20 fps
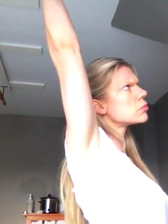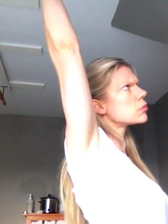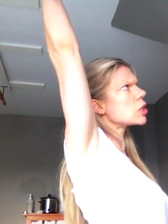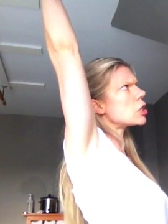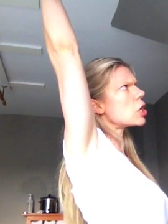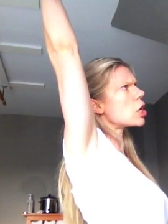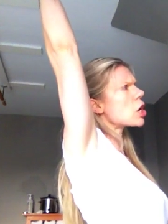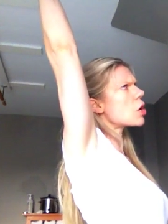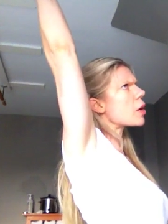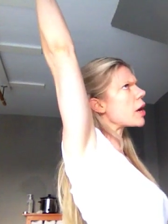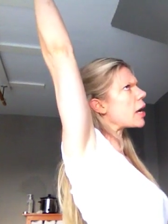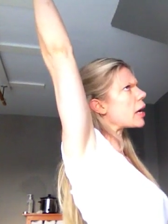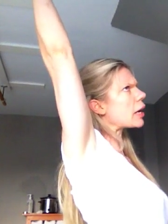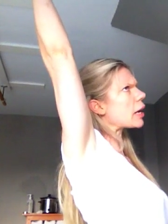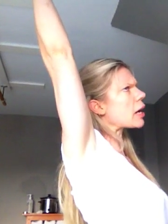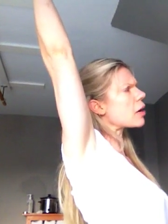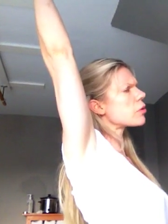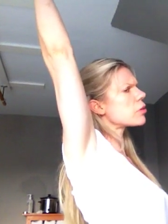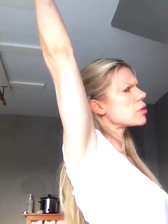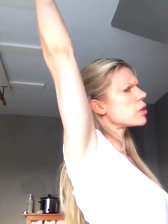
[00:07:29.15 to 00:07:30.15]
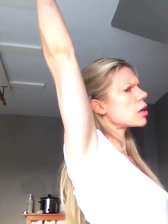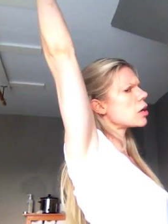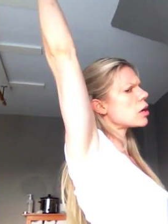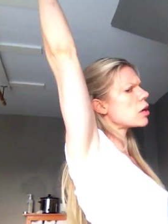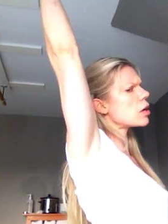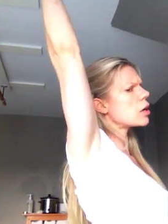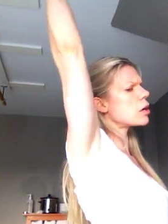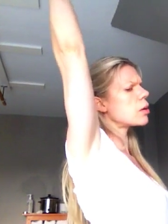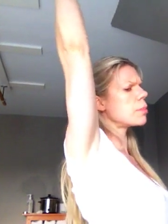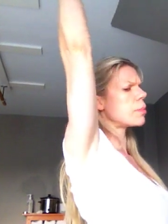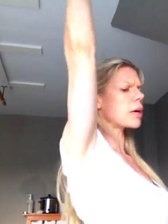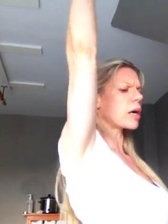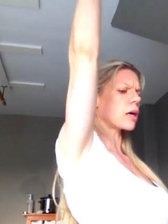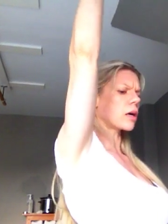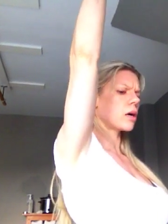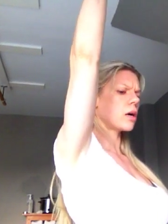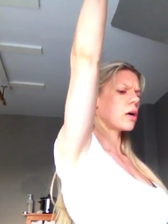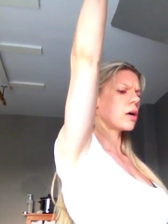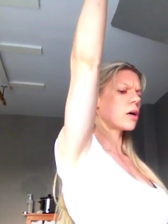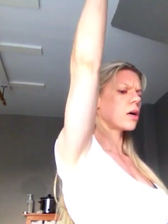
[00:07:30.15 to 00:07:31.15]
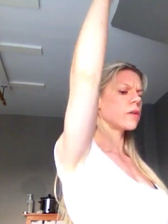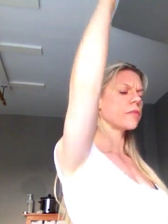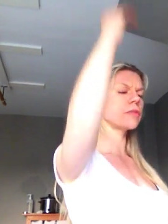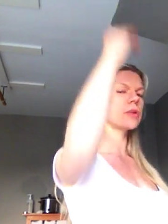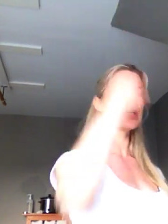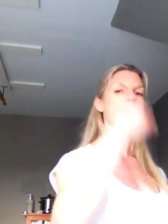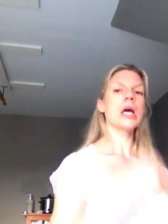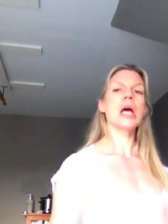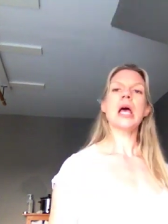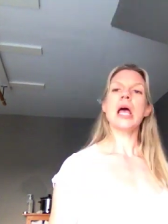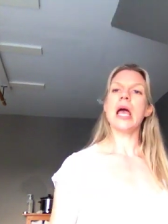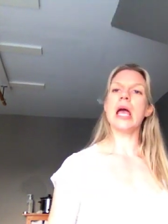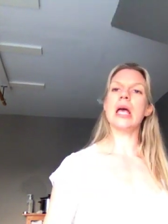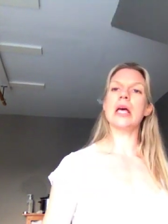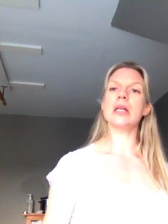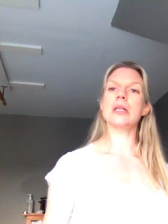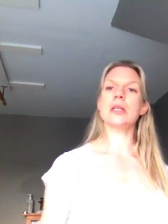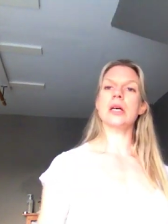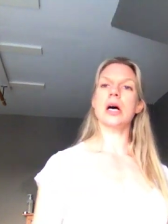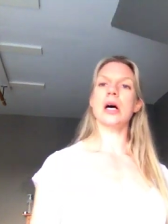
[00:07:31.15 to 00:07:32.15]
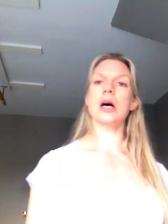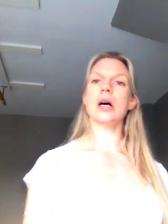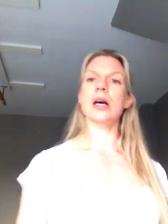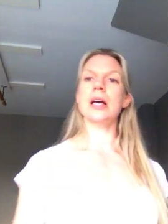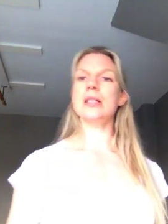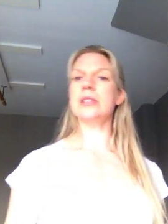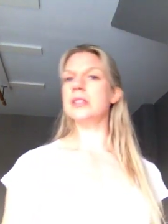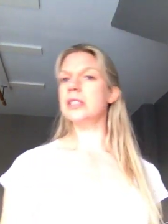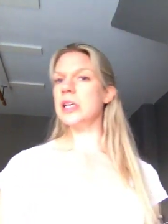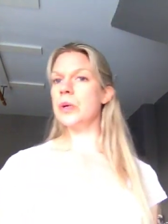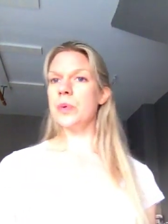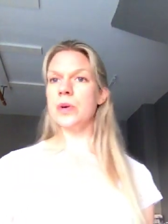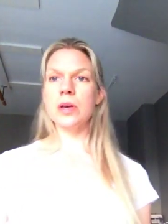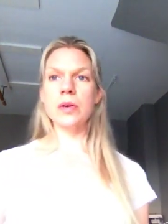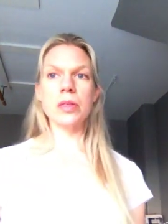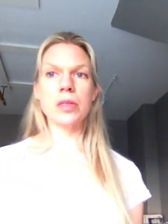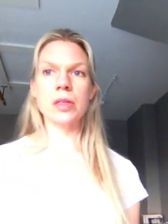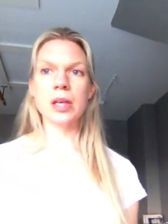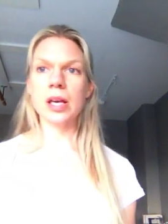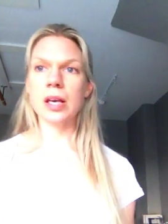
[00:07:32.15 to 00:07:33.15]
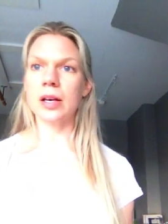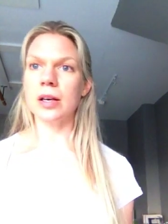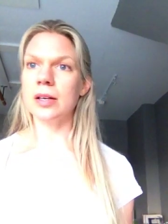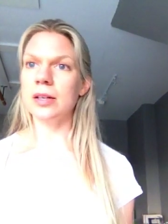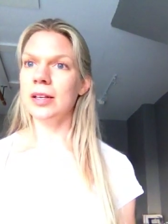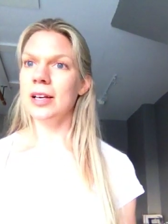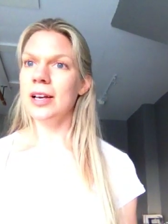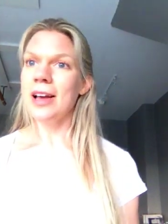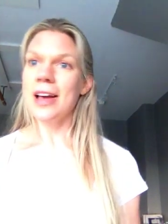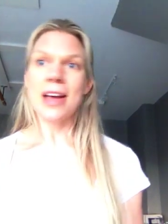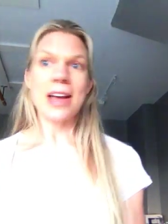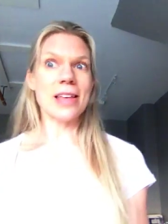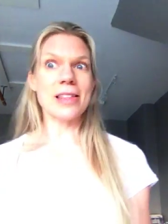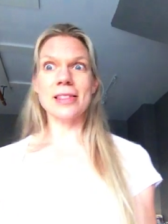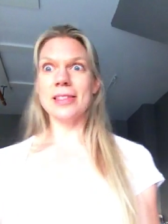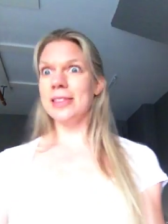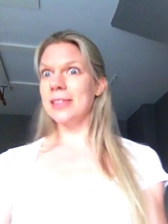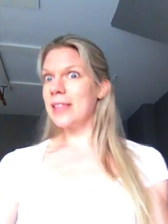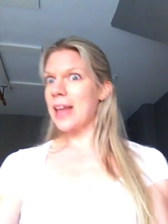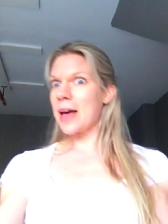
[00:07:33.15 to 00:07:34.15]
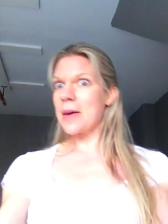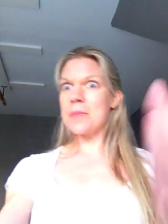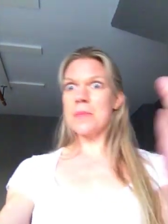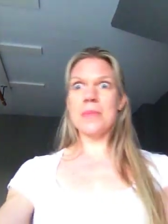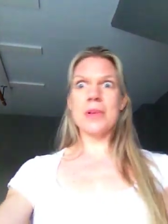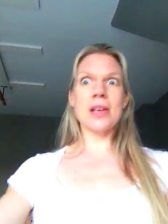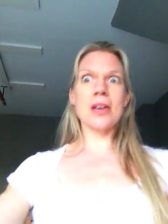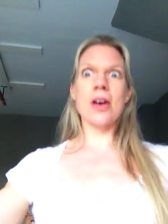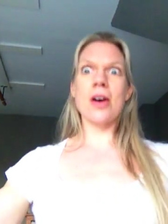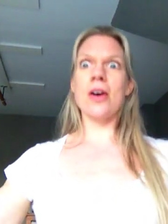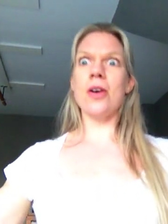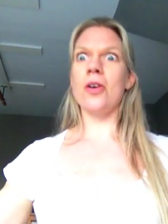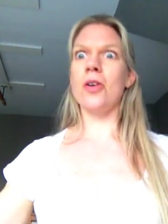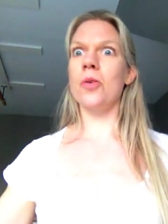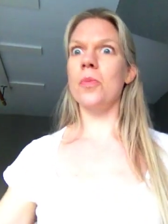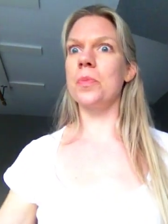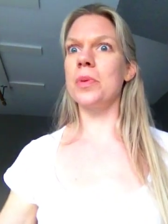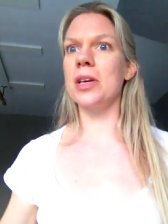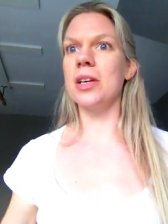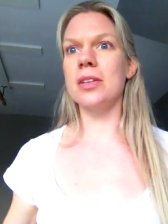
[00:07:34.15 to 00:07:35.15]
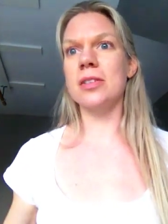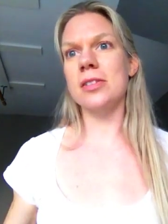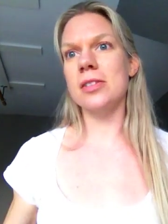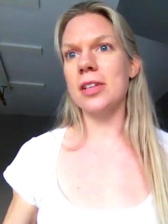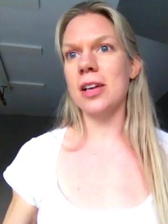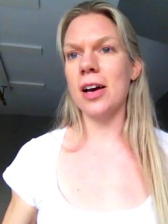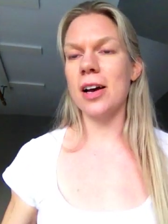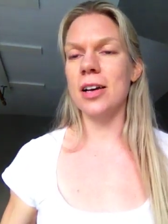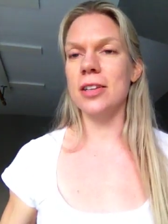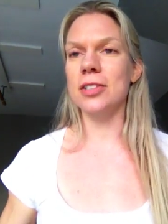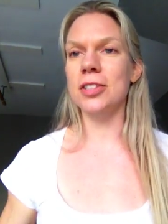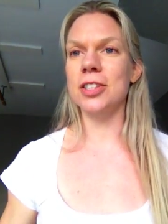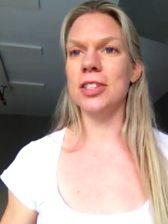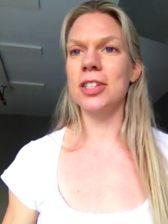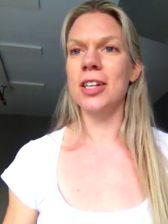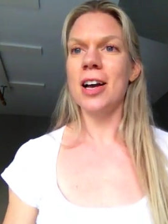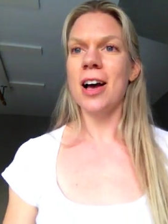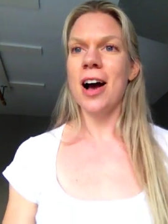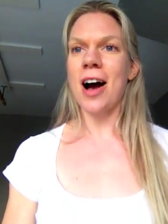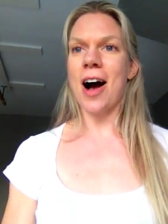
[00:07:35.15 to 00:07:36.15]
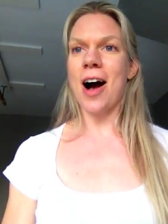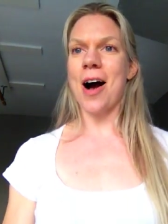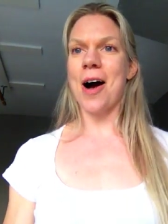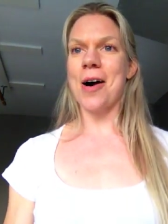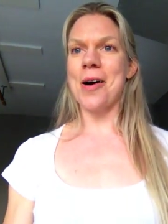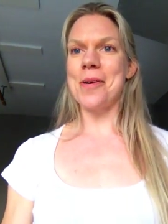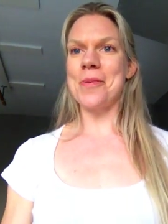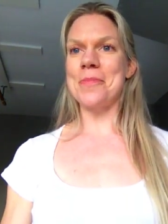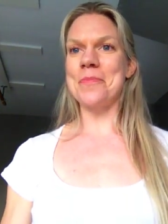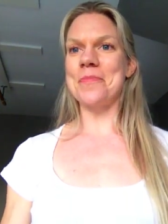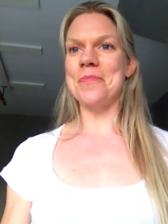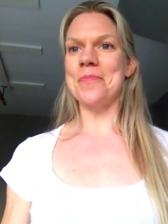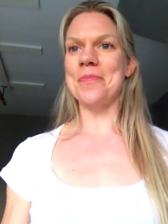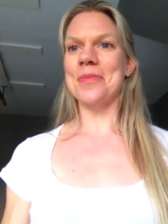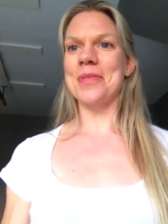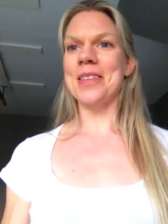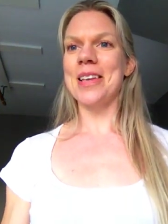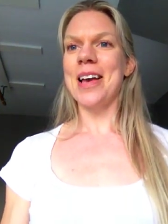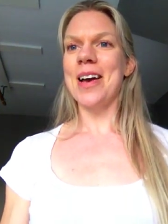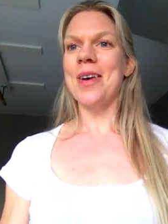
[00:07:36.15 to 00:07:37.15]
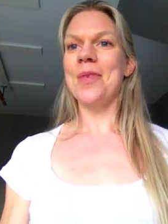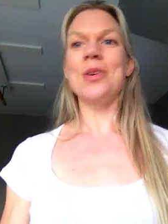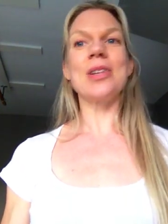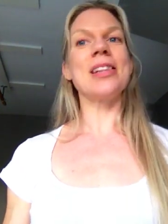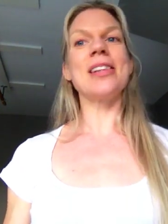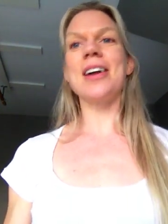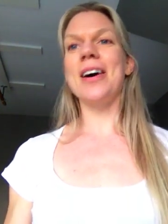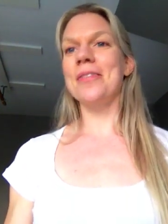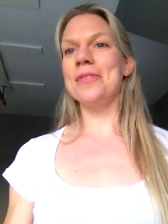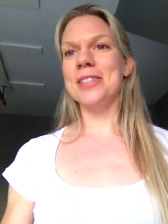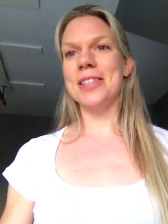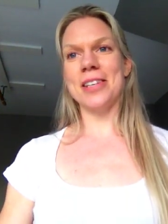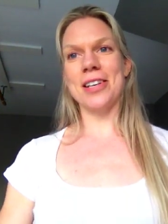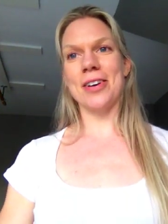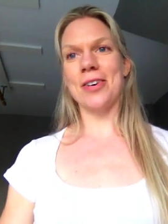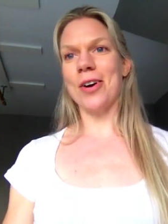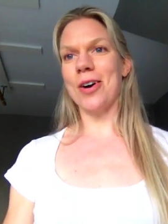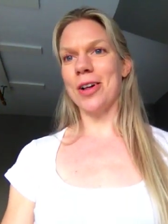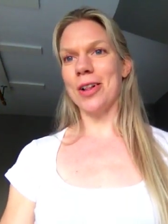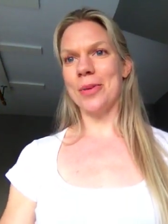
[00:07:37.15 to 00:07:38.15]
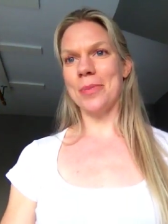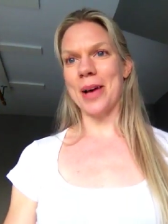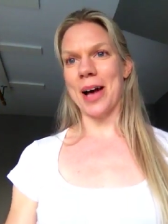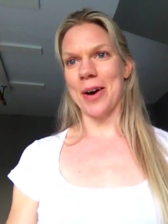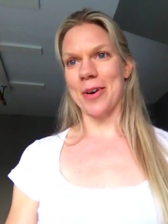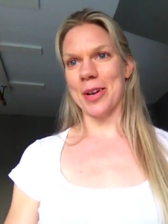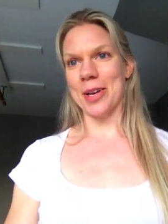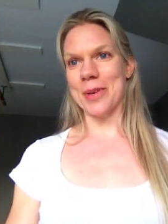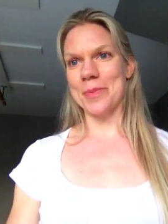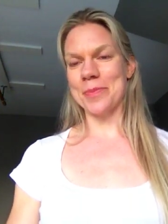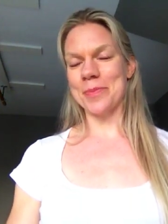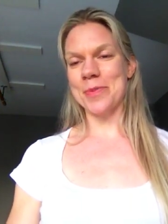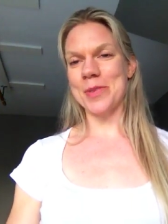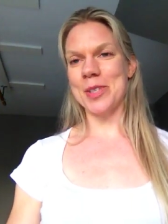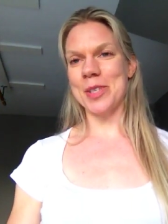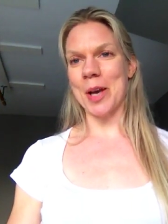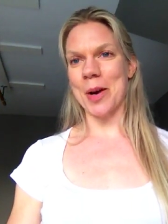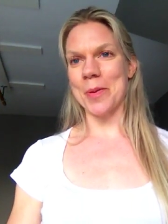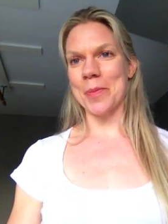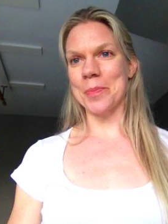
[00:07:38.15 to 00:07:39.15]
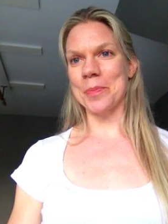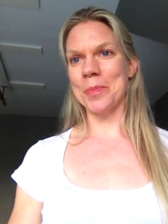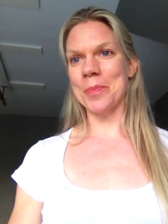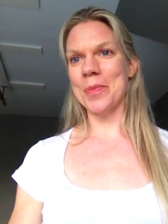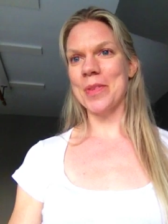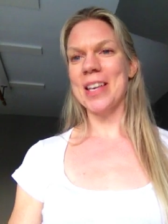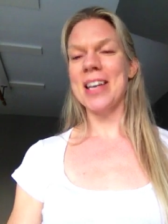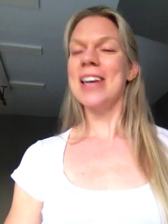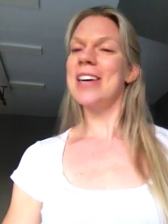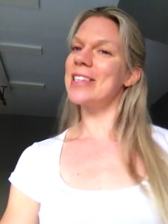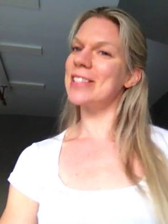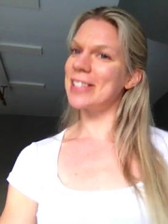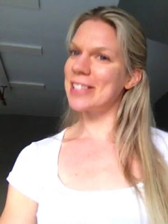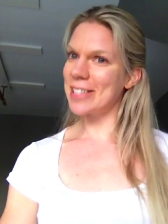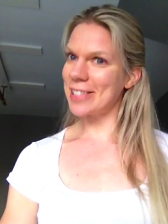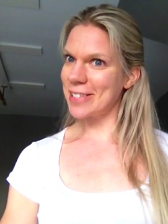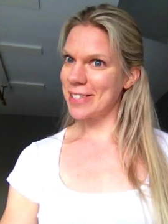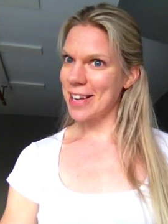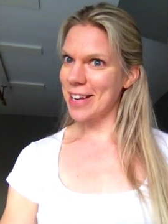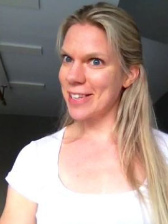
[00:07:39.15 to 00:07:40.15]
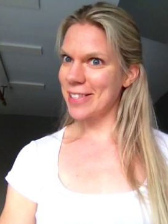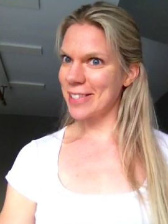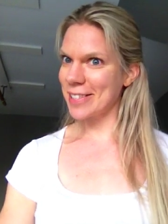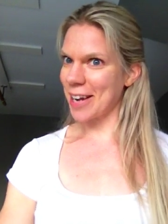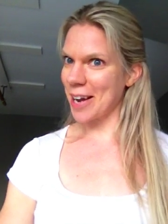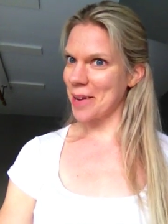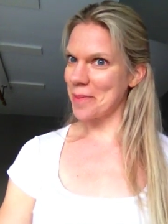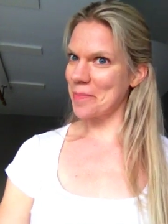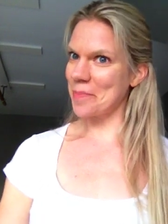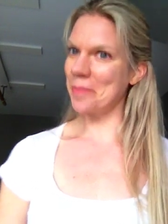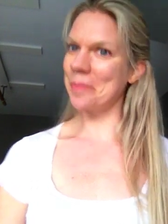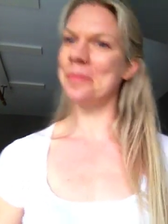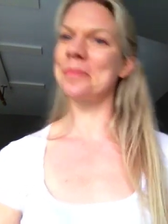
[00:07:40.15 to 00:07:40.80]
You know, hang out there, back off, and, uh, and see what you think. And let me know. Be in touch. Um, would love to hear all about it. So until next time.